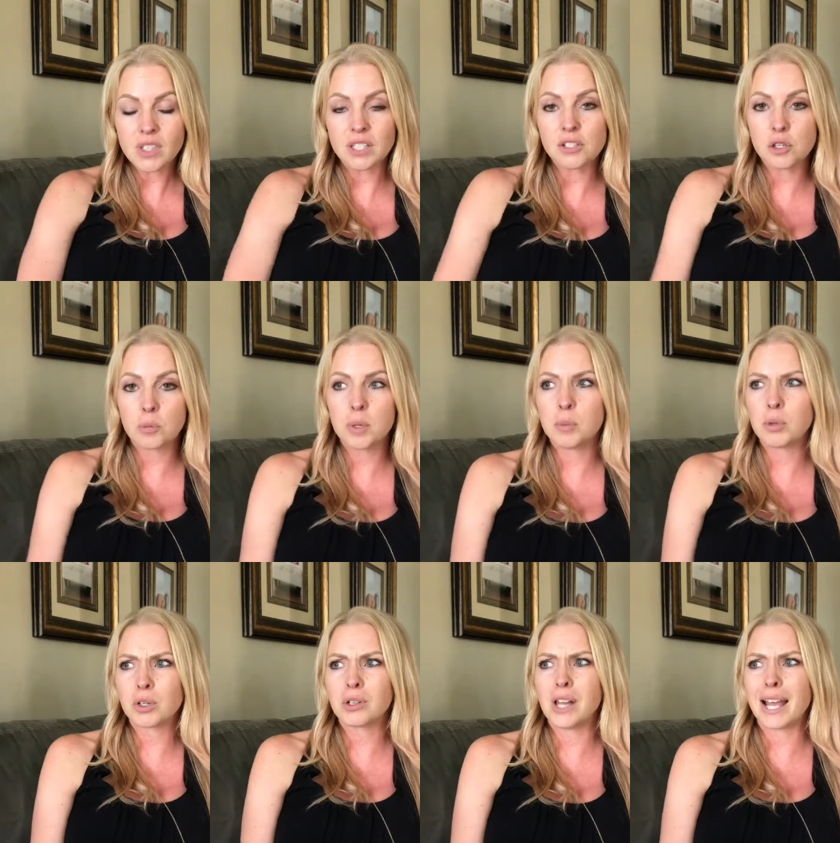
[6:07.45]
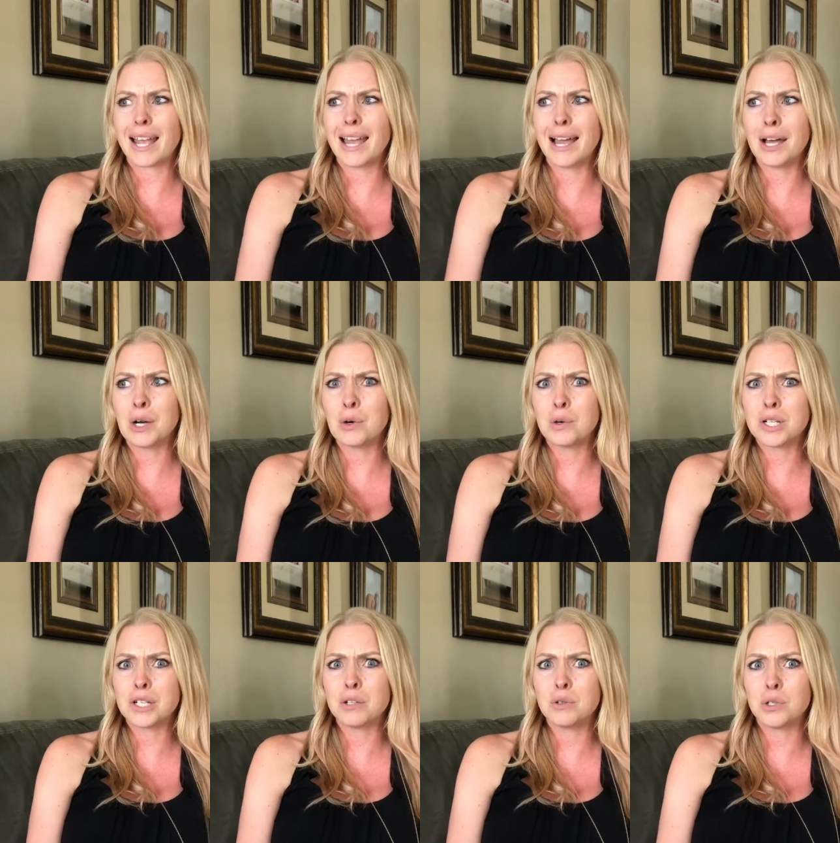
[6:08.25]
So people are like, how
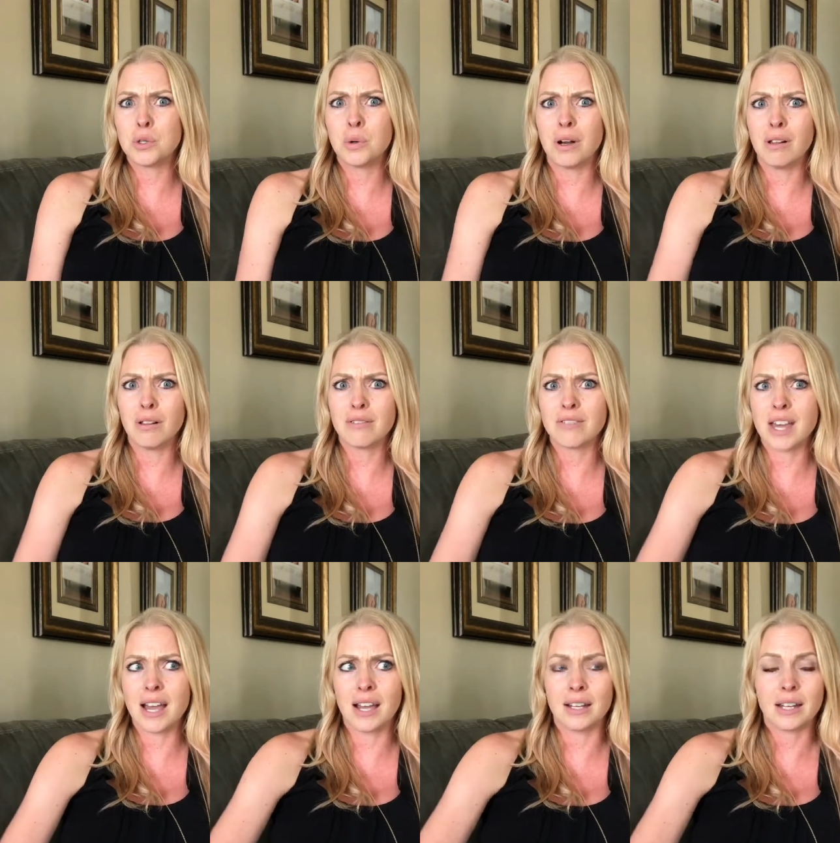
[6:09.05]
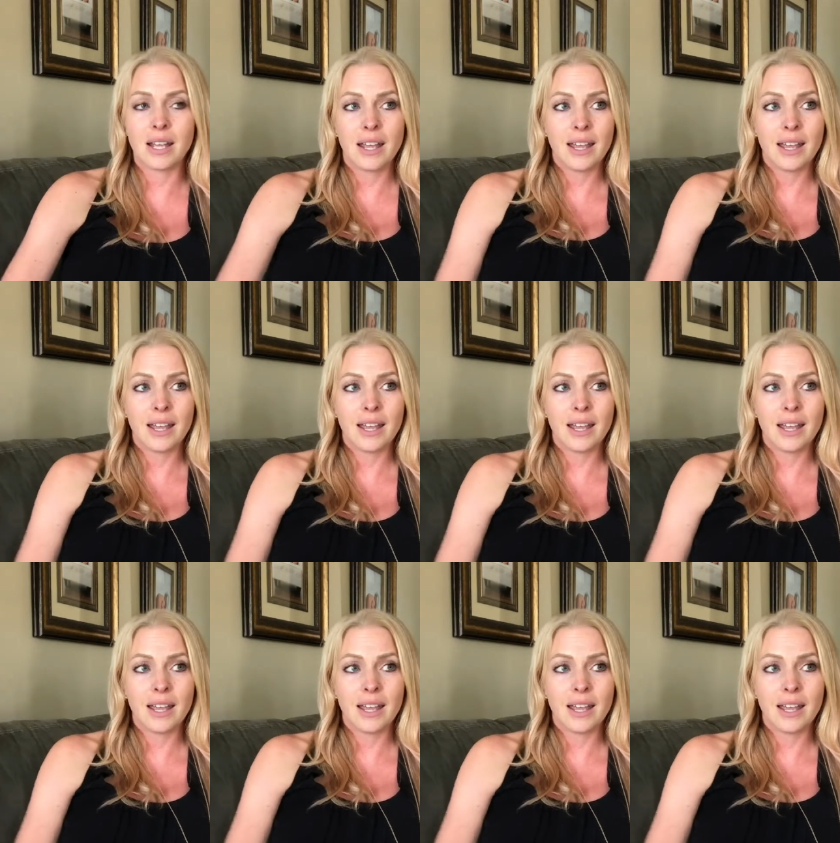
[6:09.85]
do you do all of that?